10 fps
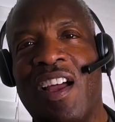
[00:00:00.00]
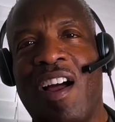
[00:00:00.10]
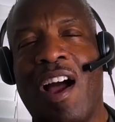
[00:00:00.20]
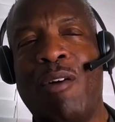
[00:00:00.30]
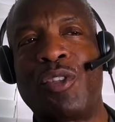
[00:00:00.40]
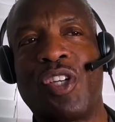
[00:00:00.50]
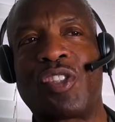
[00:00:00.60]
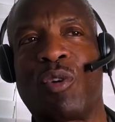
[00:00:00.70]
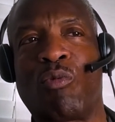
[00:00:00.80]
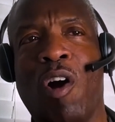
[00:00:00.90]
I was just
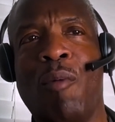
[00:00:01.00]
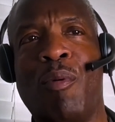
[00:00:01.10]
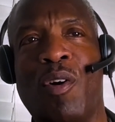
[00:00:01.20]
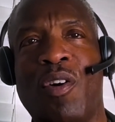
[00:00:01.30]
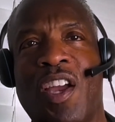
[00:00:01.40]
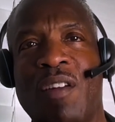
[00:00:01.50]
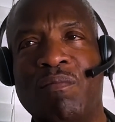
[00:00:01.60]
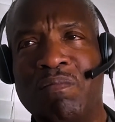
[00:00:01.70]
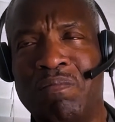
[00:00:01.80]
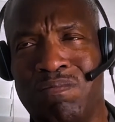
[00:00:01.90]
a robber,
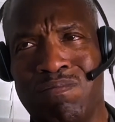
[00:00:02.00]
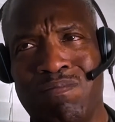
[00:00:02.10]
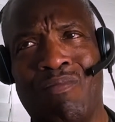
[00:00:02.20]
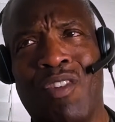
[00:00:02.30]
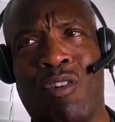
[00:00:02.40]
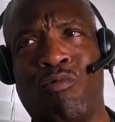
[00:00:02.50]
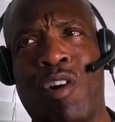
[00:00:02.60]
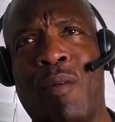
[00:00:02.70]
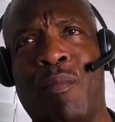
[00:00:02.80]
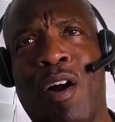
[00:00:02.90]

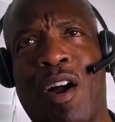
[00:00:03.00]
I